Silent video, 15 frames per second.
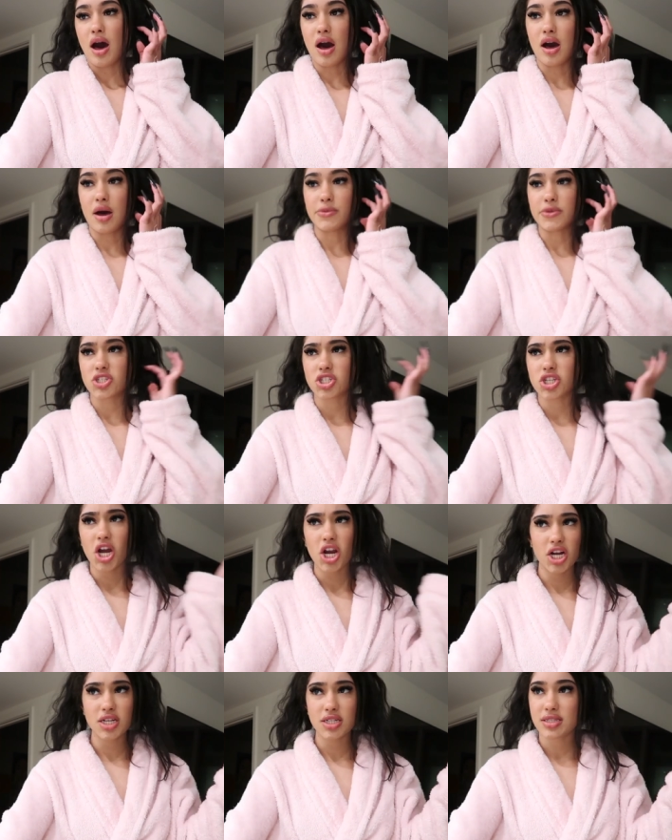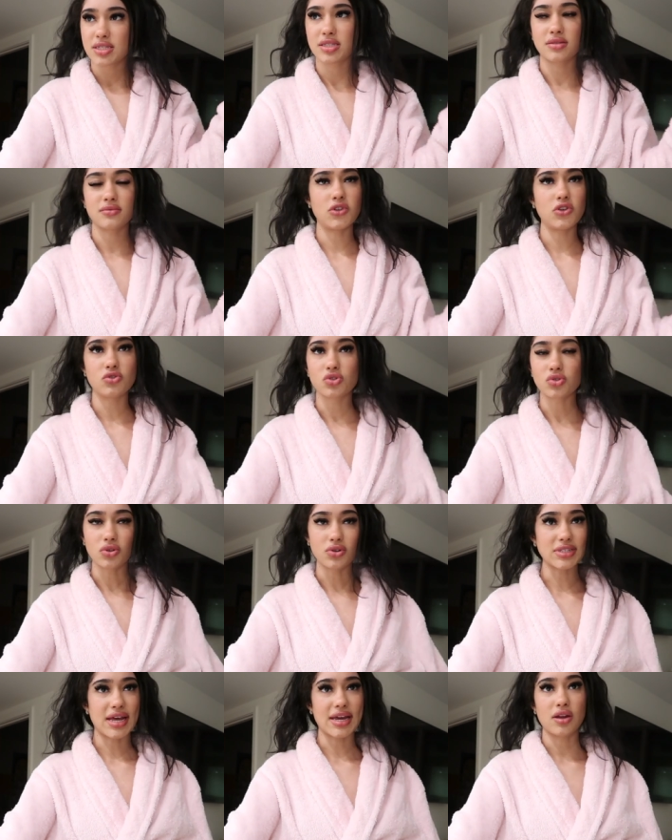Um, skirts,
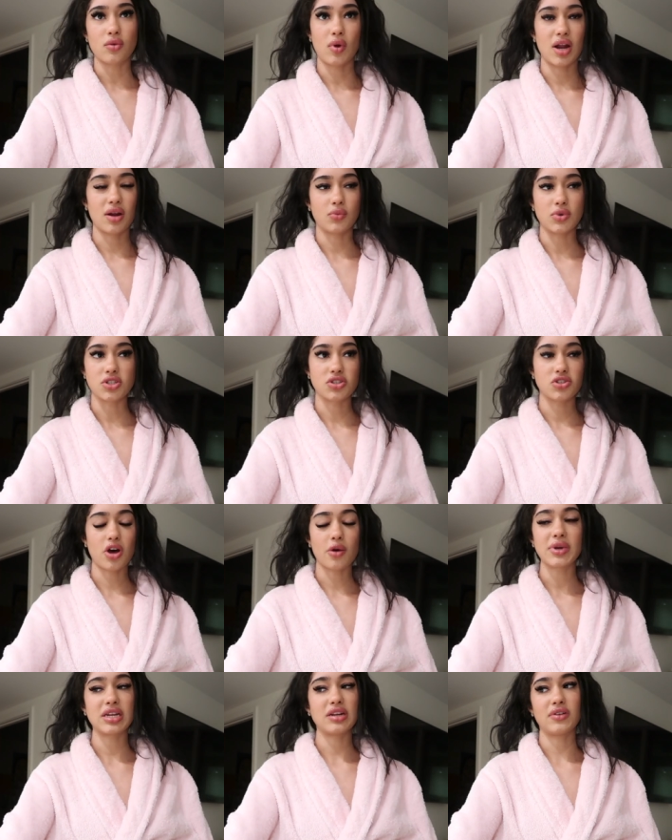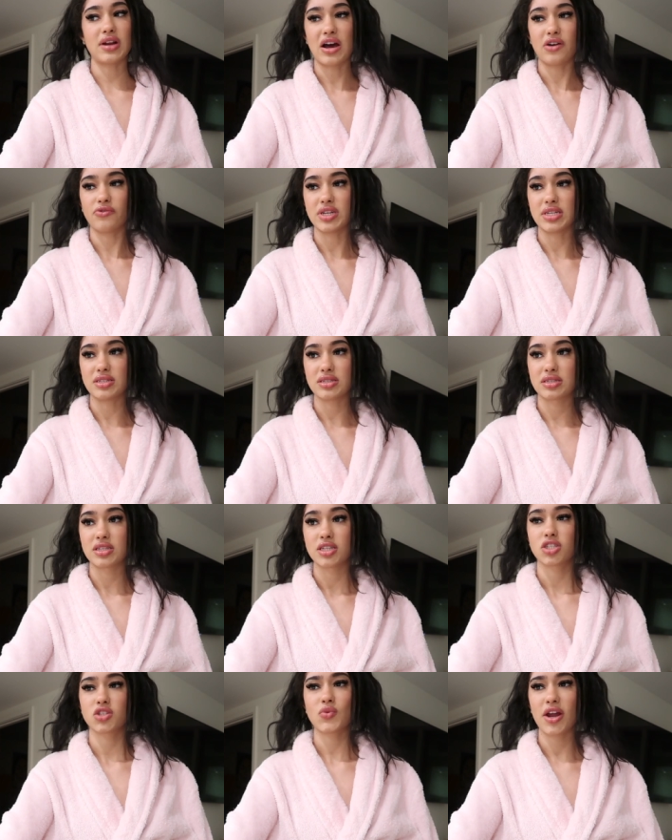neutrals, I could wear with so many different outfits.
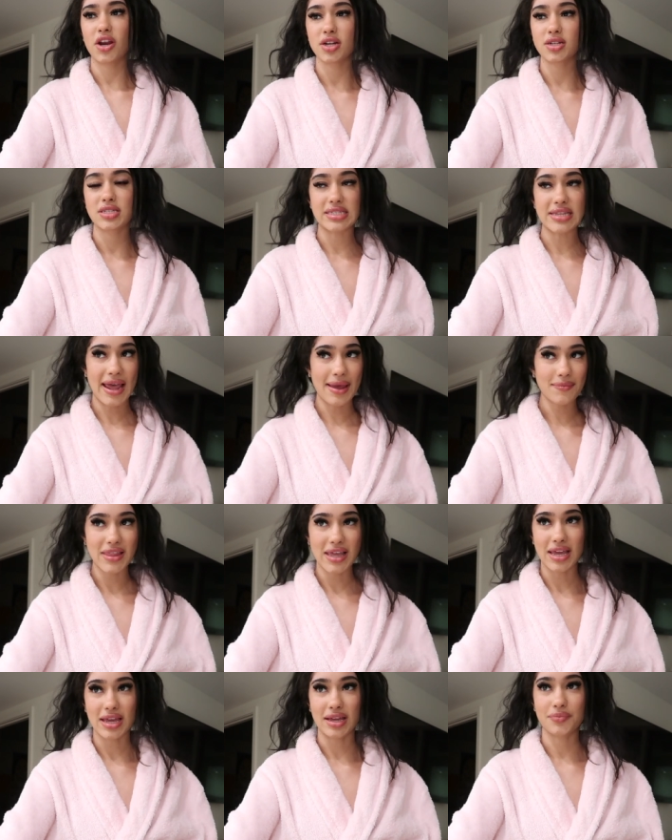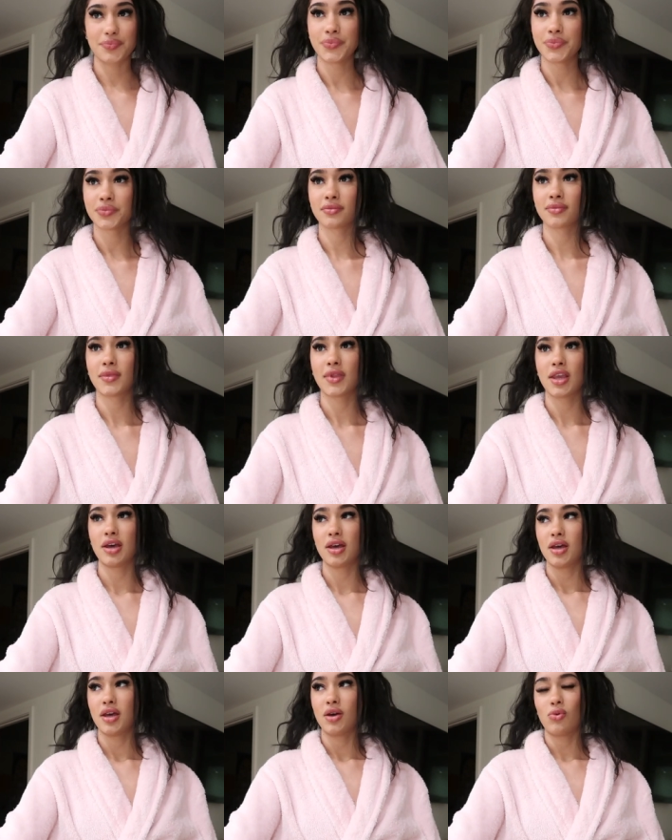Sweaters, same thing.
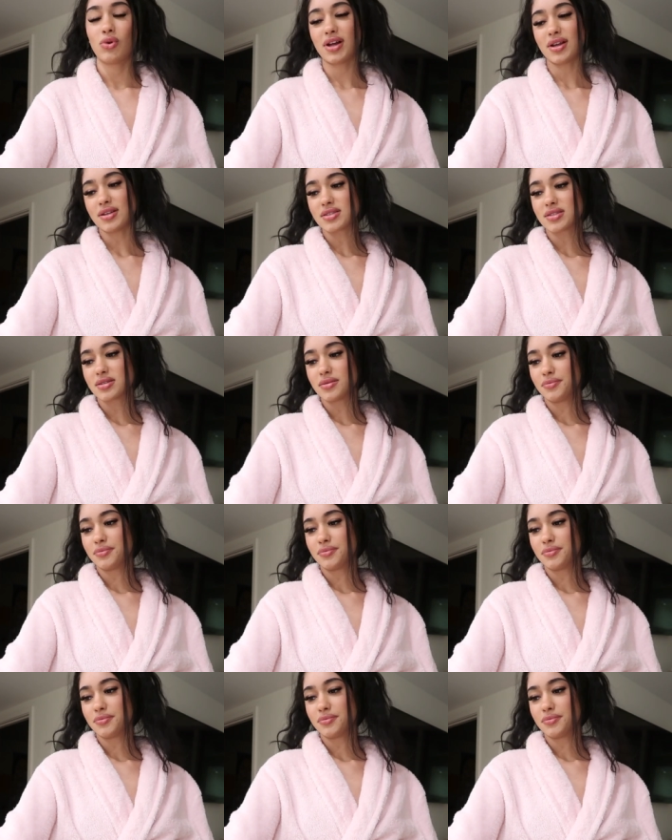What else?